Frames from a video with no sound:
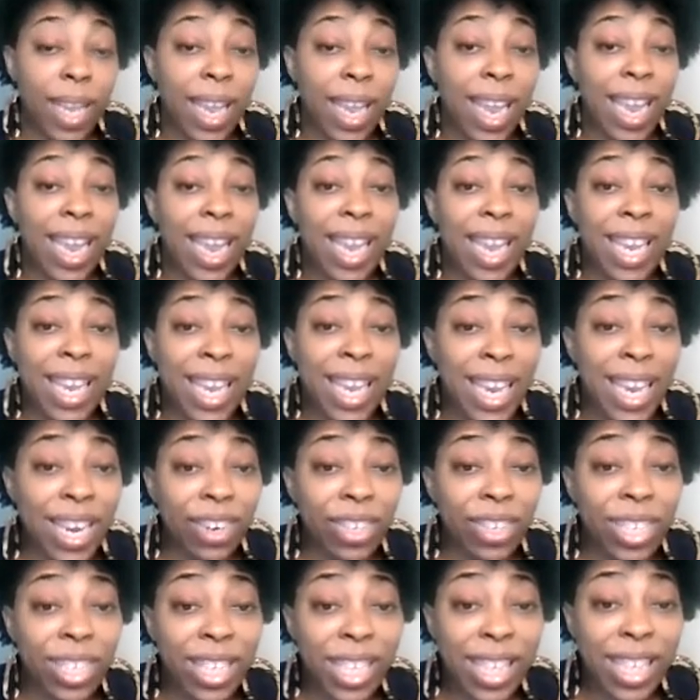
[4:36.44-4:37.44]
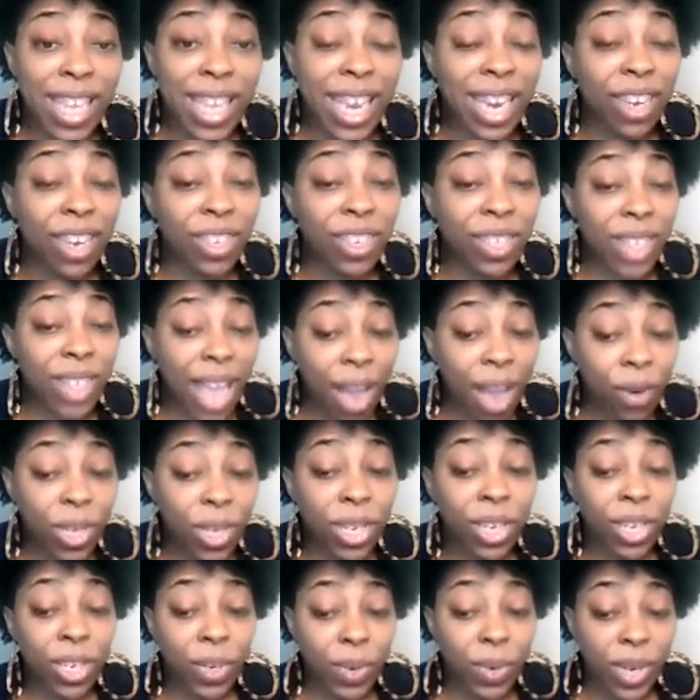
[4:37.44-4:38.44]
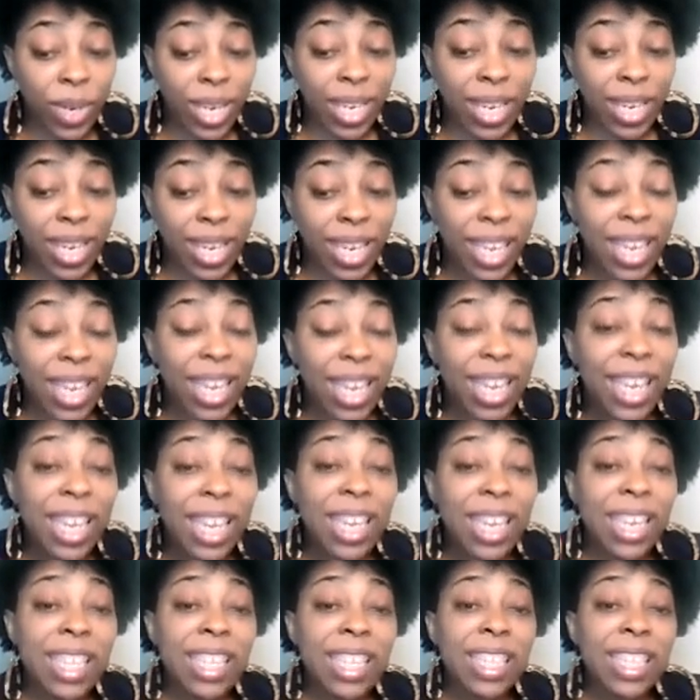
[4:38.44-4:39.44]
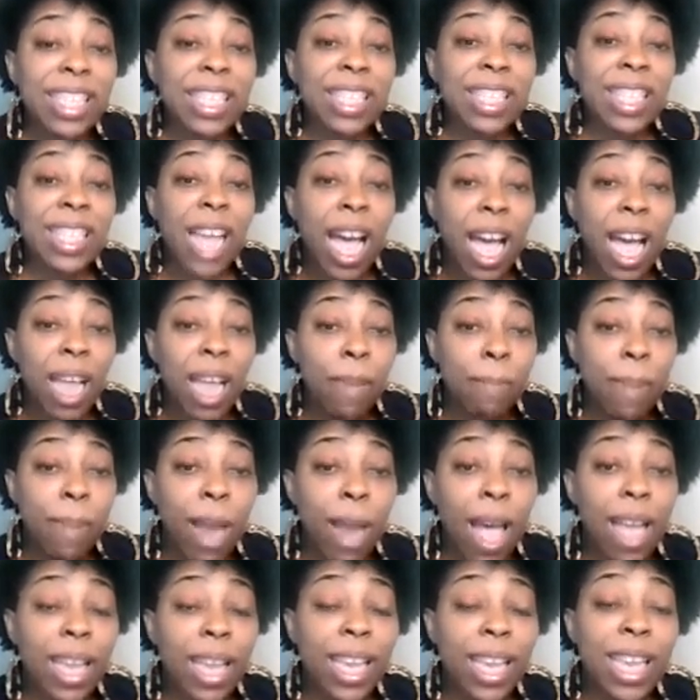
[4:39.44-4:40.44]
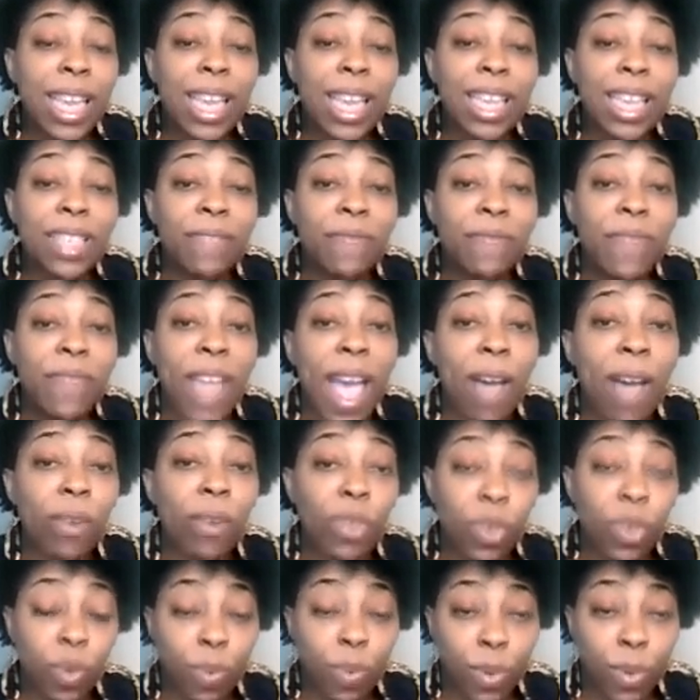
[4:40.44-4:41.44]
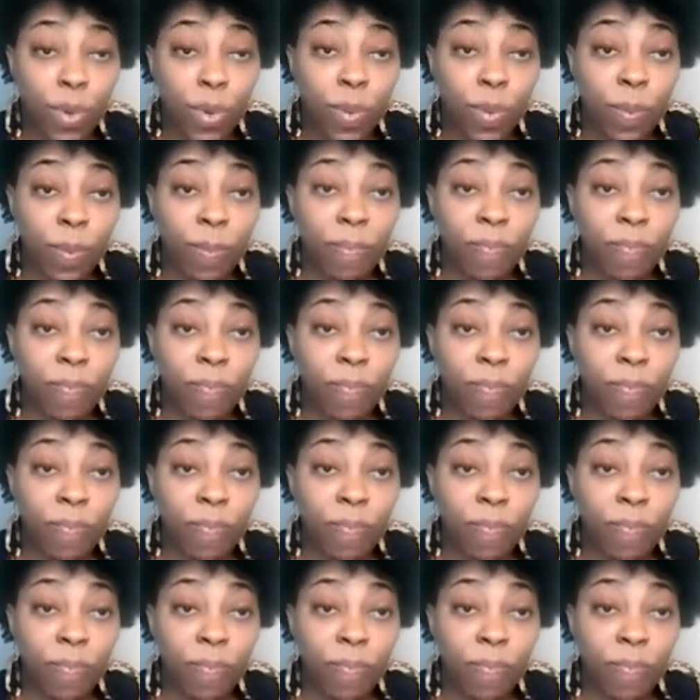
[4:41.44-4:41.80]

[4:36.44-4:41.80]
And here's the thing, here's how you do it. Time blocking is valuable